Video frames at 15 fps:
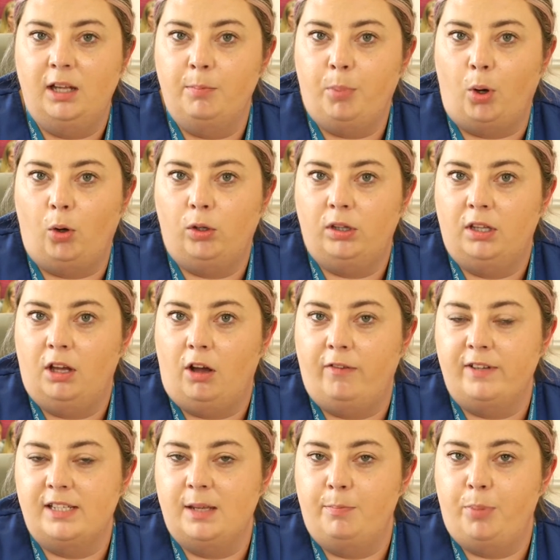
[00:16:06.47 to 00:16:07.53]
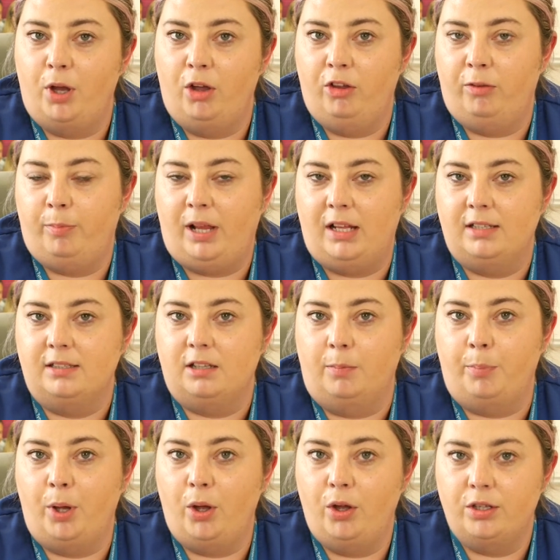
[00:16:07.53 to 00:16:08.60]
really important that obviously birth plans
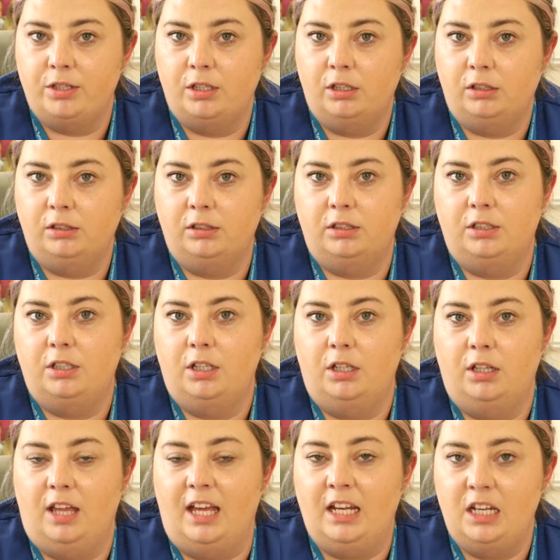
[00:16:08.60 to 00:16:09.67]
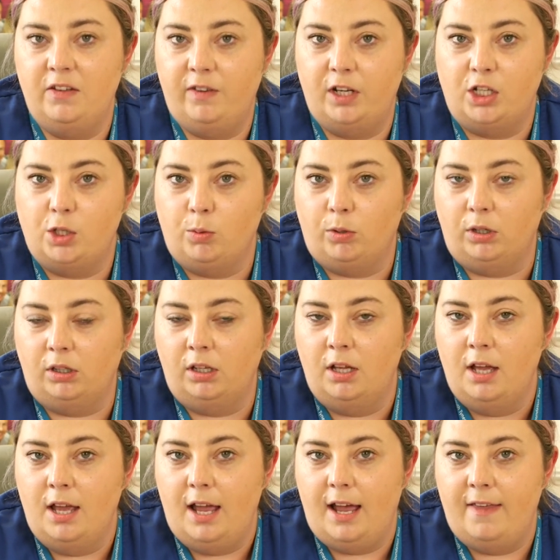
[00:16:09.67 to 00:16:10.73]
are personal to the individual,
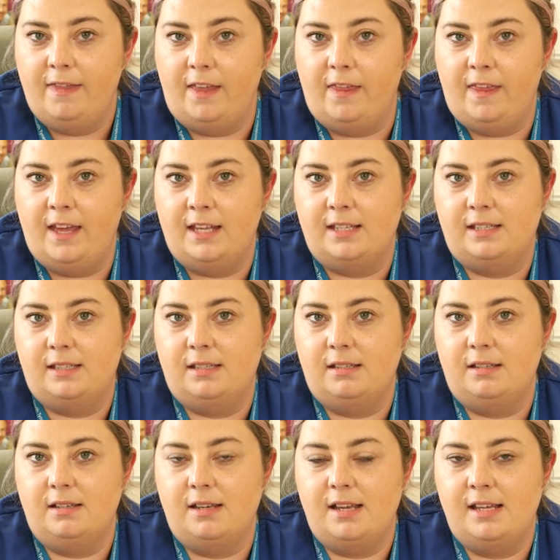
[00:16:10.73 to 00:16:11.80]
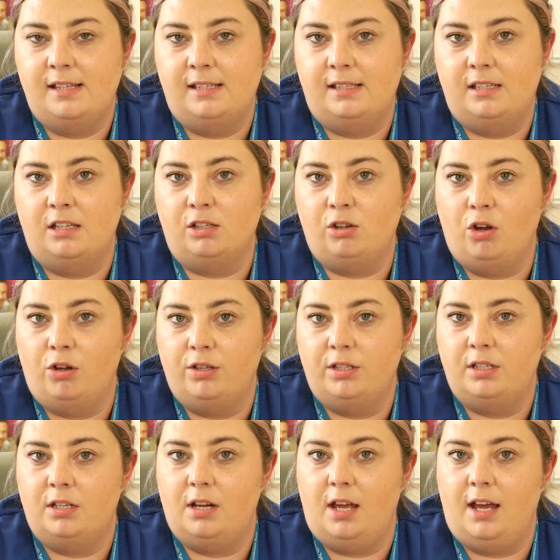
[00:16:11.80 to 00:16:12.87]
and that this is
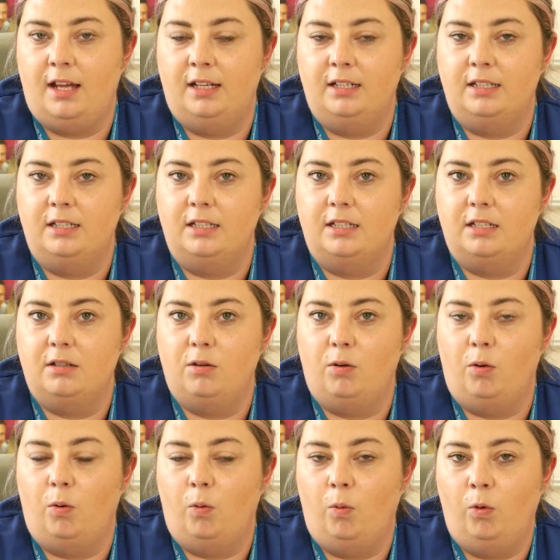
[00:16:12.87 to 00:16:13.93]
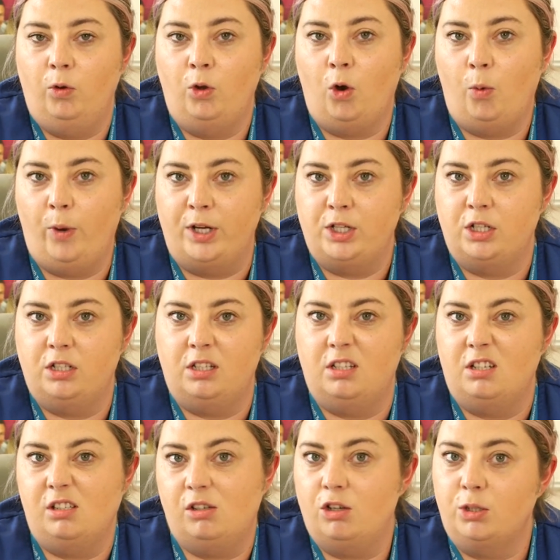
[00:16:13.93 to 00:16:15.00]
discussed and your wishes
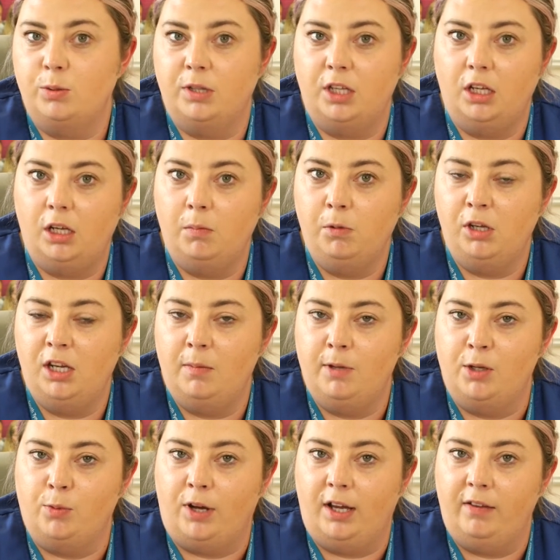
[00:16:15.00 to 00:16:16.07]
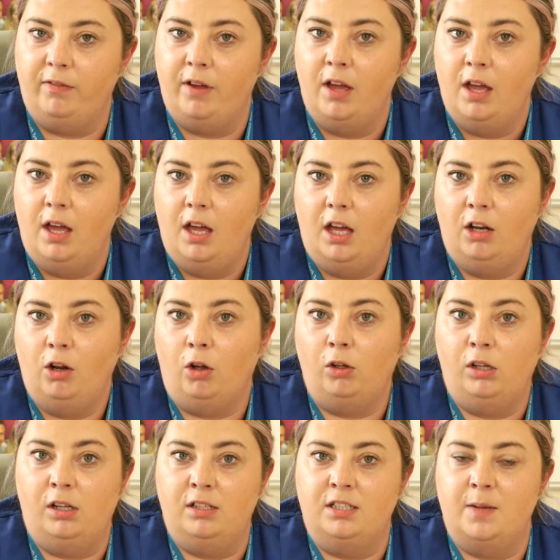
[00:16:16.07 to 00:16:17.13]
are discussed with your community midwife, and
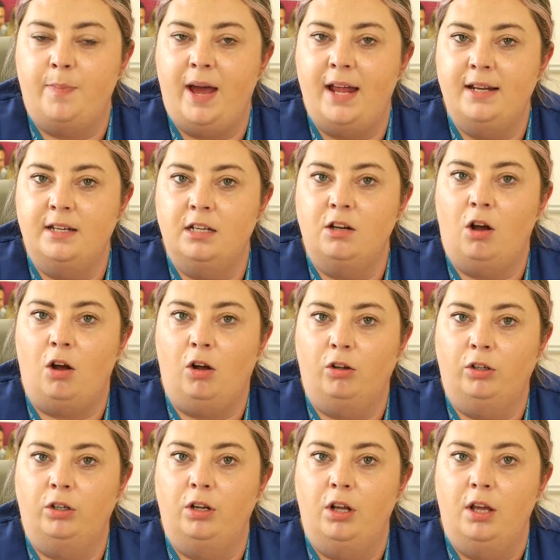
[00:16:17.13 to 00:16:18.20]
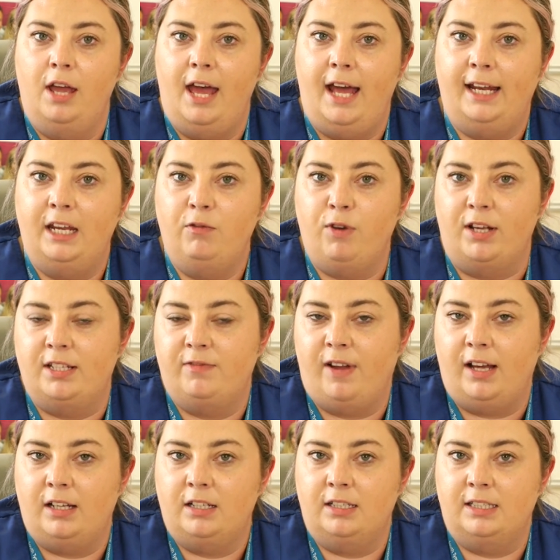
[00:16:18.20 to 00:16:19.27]
also dependent on any risk
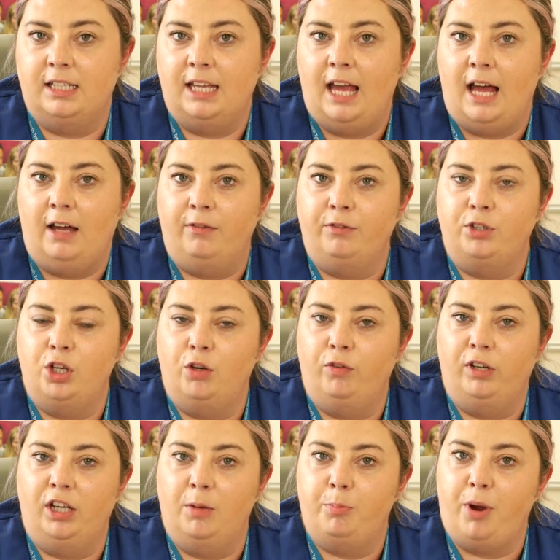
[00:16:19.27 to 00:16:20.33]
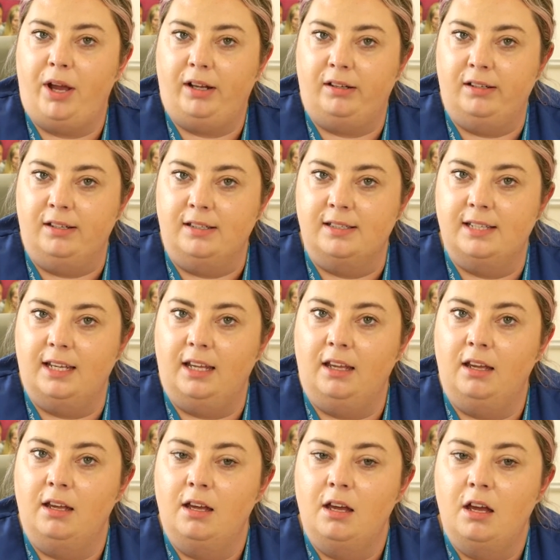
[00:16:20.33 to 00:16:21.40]
factors that you have during your
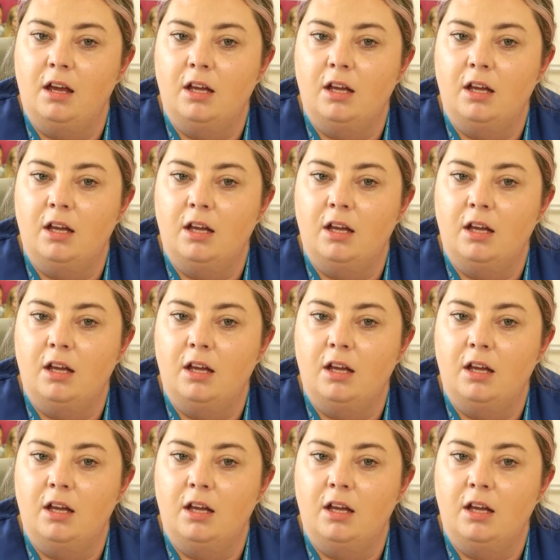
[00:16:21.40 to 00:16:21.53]
pregnancy.